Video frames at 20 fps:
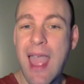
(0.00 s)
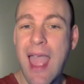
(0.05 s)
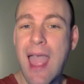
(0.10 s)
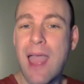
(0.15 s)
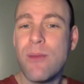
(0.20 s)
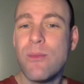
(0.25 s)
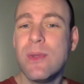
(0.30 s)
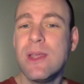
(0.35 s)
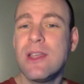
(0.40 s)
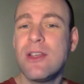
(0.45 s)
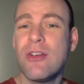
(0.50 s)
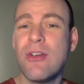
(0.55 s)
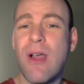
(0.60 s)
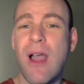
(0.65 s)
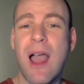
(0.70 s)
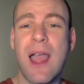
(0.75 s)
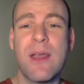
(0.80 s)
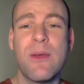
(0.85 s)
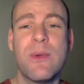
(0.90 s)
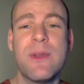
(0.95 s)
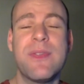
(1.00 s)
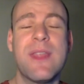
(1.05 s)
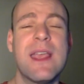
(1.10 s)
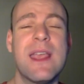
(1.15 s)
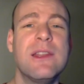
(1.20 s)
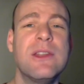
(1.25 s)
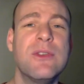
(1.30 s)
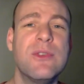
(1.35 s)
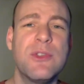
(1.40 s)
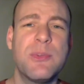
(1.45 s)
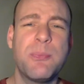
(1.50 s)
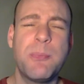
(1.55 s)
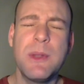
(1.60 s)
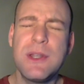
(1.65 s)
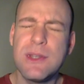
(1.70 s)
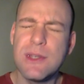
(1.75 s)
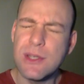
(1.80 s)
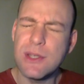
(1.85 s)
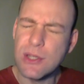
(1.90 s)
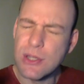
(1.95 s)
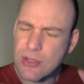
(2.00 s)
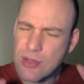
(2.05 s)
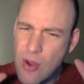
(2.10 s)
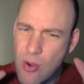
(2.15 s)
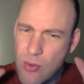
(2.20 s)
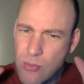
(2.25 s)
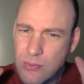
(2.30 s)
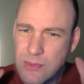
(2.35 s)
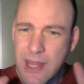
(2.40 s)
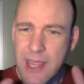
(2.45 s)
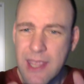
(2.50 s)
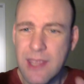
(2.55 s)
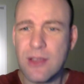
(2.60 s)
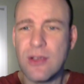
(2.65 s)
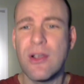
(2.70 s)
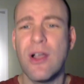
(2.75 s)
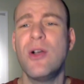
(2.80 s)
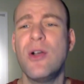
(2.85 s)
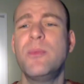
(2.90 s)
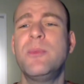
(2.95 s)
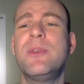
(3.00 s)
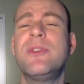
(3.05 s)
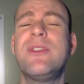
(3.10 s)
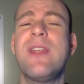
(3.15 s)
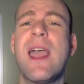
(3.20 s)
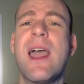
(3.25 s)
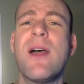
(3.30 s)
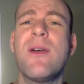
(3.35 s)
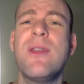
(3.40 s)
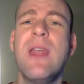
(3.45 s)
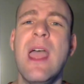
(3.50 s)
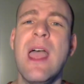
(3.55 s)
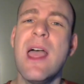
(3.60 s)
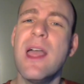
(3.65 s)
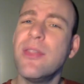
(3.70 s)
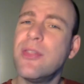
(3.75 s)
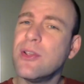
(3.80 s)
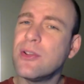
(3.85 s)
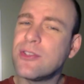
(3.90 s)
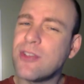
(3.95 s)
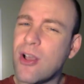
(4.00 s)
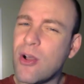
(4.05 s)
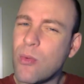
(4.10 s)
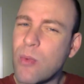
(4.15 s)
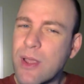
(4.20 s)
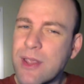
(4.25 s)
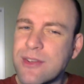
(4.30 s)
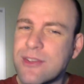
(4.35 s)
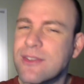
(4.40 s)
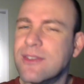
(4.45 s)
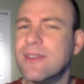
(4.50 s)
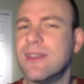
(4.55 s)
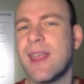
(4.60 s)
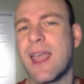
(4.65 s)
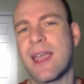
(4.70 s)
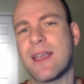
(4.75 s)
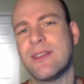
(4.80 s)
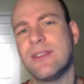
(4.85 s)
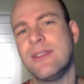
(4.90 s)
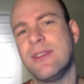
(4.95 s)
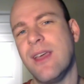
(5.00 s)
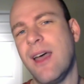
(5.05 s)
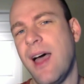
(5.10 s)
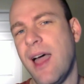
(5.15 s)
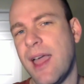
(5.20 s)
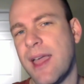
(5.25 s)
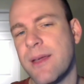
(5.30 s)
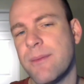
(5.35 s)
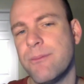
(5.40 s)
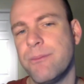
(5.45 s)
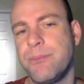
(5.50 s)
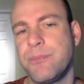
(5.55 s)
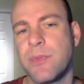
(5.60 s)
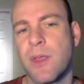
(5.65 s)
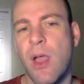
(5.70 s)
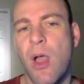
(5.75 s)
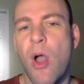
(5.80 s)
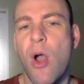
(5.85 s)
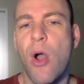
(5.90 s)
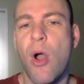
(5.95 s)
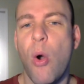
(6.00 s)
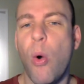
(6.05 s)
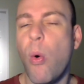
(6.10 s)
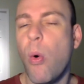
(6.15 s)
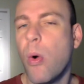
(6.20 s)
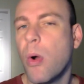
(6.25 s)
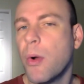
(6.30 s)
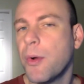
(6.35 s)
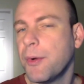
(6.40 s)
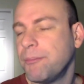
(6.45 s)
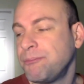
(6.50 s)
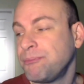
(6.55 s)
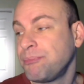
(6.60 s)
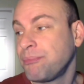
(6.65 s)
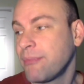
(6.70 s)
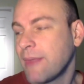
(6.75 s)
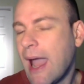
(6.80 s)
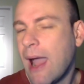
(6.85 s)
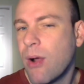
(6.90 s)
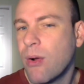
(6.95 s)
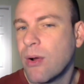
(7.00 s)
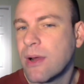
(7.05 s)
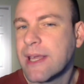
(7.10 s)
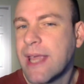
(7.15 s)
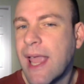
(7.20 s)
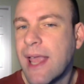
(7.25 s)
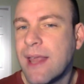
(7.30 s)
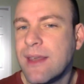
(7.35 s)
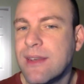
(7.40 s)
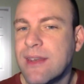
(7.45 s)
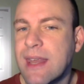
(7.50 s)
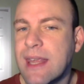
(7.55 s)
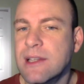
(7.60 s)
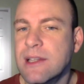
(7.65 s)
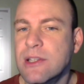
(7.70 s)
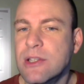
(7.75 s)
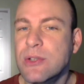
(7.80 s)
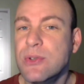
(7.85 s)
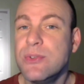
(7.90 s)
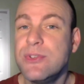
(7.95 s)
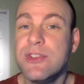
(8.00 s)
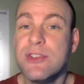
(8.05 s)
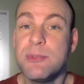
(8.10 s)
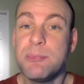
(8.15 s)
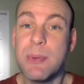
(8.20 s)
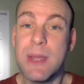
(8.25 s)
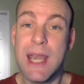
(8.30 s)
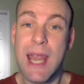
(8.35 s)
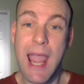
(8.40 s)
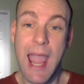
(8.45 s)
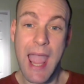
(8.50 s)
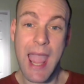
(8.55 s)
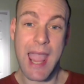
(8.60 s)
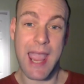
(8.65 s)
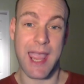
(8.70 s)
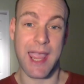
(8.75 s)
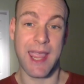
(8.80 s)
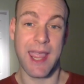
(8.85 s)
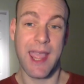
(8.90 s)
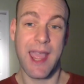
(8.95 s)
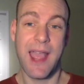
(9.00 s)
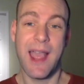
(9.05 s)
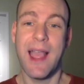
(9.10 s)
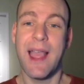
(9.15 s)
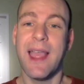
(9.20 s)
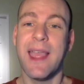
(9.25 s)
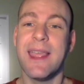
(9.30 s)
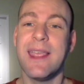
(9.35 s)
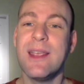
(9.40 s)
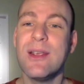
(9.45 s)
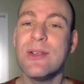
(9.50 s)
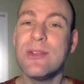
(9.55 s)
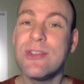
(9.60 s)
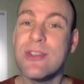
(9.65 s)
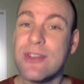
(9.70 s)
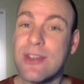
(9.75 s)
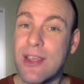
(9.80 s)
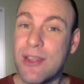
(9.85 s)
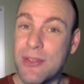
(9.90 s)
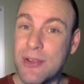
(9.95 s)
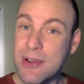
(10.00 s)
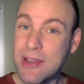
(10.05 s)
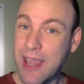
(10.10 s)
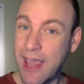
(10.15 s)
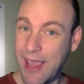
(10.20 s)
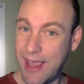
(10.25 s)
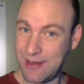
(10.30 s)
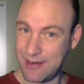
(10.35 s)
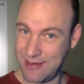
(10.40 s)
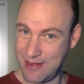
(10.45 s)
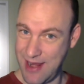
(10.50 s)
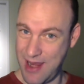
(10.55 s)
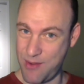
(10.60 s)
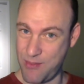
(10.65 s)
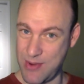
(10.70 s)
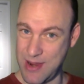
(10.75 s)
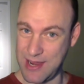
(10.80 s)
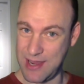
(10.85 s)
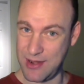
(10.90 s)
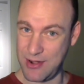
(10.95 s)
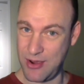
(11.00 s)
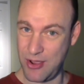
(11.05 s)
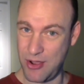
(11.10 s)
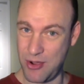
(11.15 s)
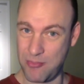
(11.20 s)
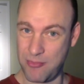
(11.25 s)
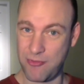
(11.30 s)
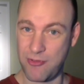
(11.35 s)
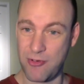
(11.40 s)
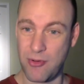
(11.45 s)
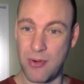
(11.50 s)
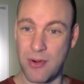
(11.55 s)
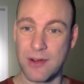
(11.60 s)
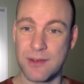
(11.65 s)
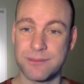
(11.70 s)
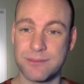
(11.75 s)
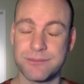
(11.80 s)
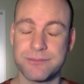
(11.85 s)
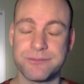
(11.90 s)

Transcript: and we cry when they lose, but don't let your hopes down. There's always next time. Or our candidate loses, but hey, here's another candidate we can hope for.